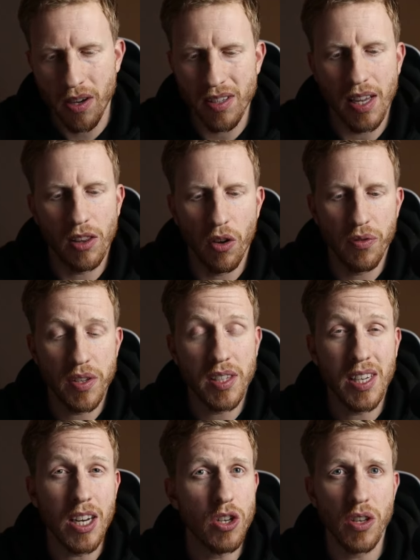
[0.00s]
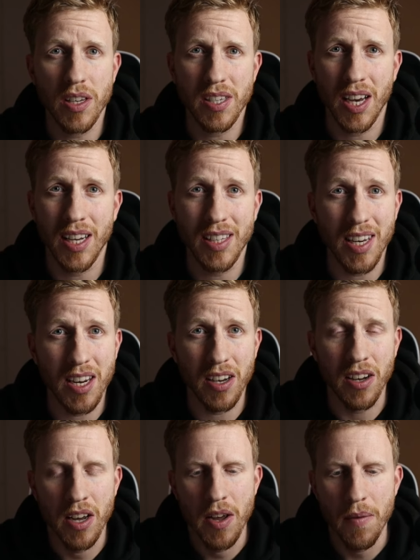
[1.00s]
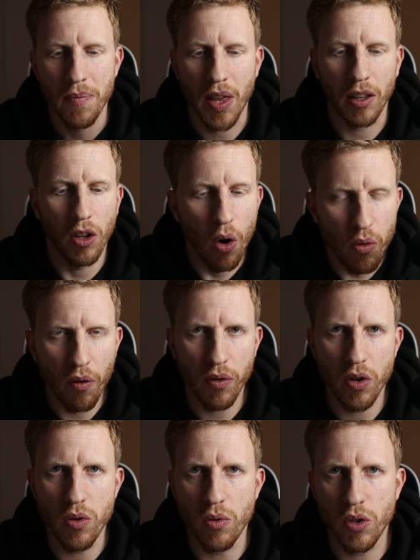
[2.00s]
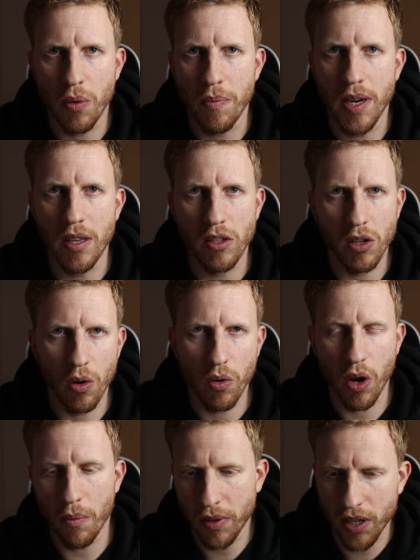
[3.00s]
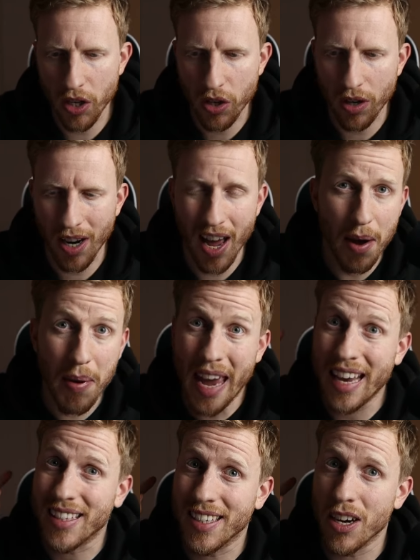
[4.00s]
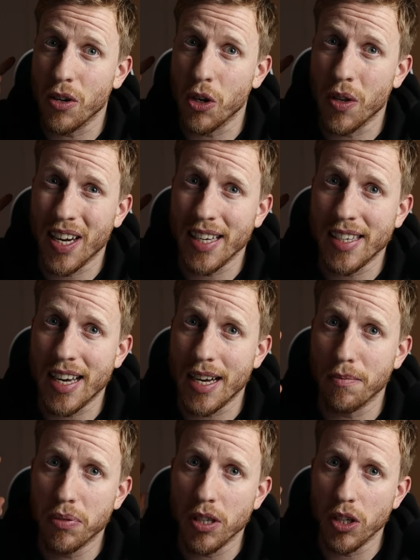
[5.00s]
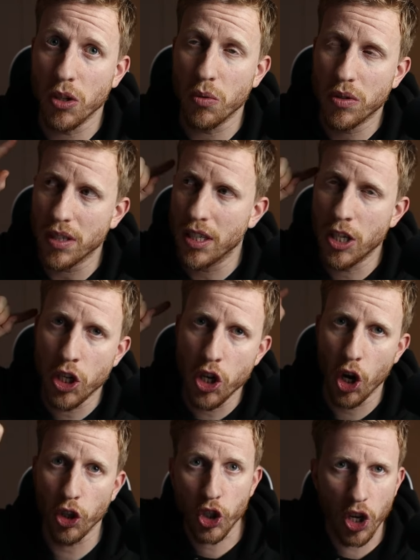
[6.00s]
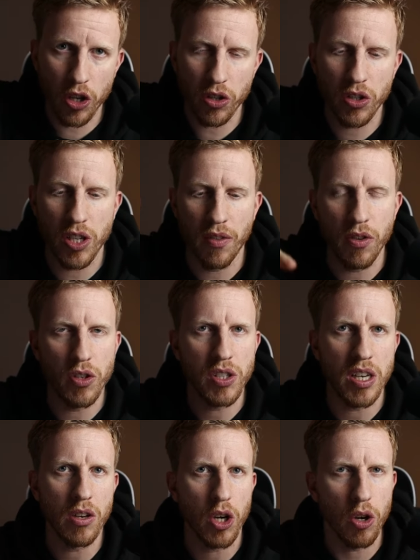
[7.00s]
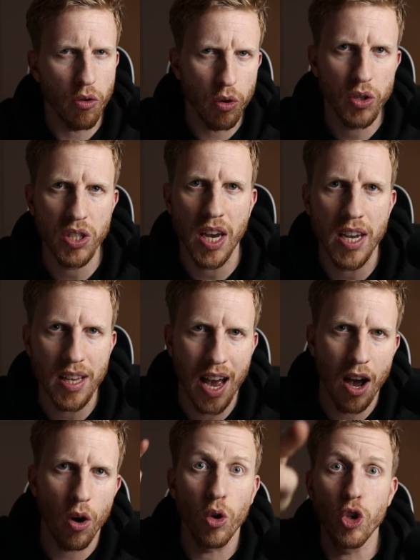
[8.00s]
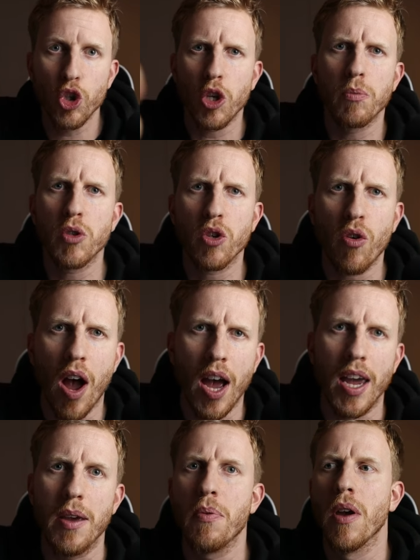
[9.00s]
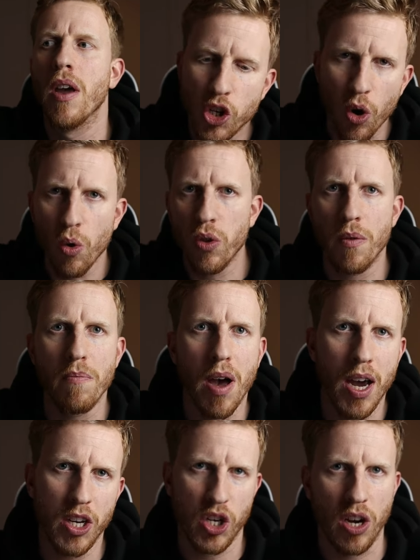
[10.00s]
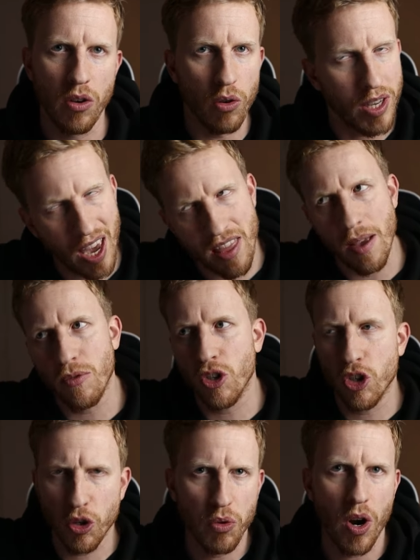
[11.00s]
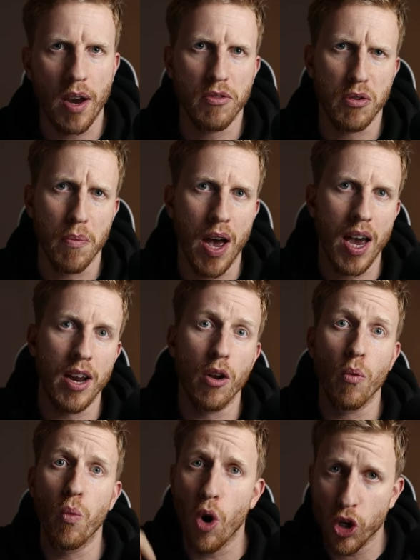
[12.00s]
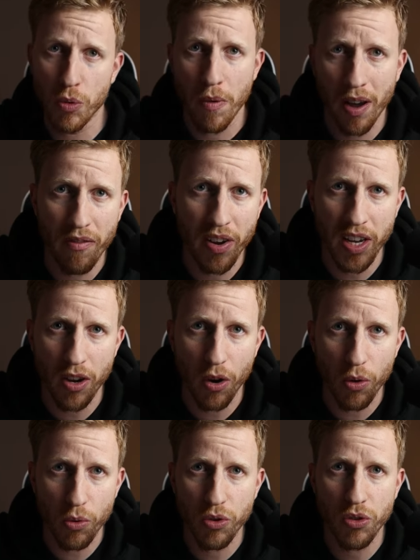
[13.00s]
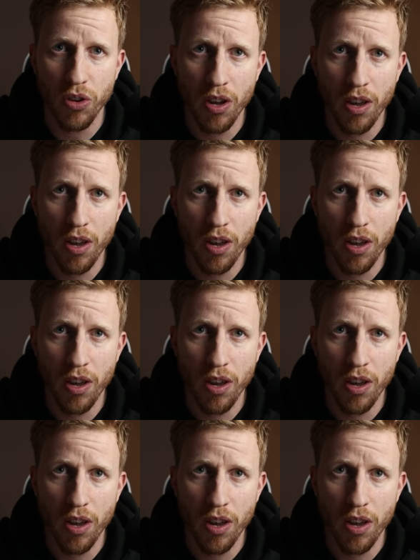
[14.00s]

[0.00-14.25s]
because they love to teach you this idea that low reviews means low competition. And I'm here to tell you that it's absolute nonsense. And if you see a guru saying that, unsubscribe, show them my channel, get them to subscribe to mine, watch my videos,